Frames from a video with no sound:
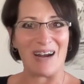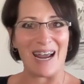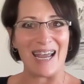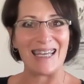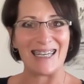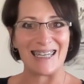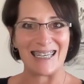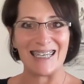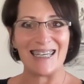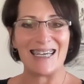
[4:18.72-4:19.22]

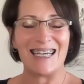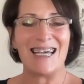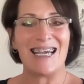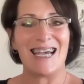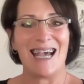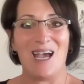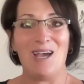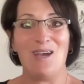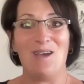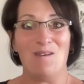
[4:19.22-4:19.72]
right?
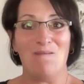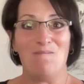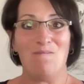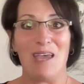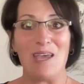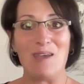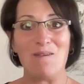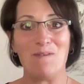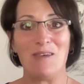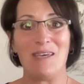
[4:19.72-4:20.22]

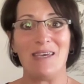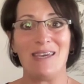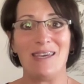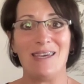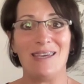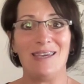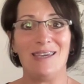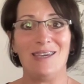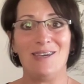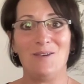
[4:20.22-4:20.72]

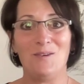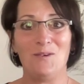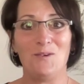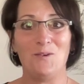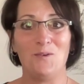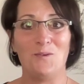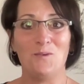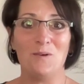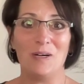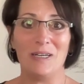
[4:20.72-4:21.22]
Maybe
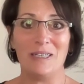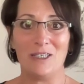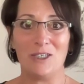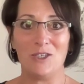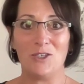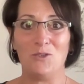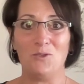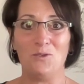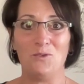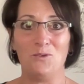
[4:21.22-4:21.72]
you want
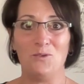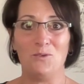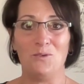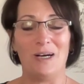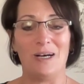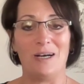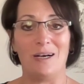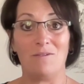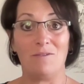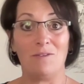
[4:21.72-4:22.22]
to
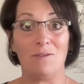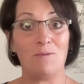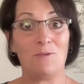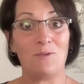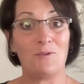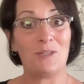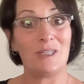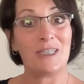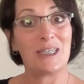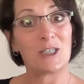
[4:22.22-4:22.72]
uh, flip
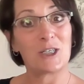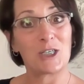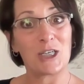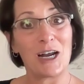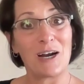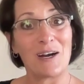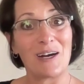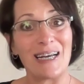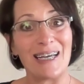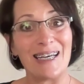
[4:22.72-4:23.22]
through the
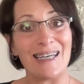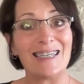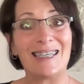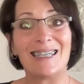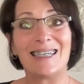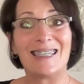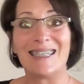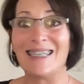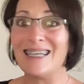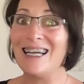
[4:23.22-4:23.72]
dictionary
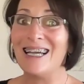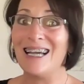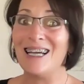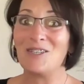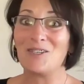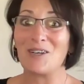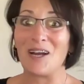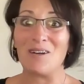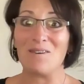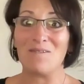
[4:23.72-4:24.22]

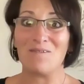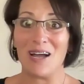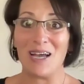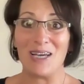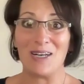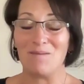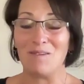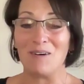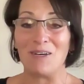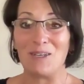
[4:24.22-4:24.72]
and try to
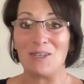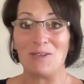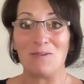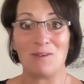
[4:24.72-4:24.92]
find a word.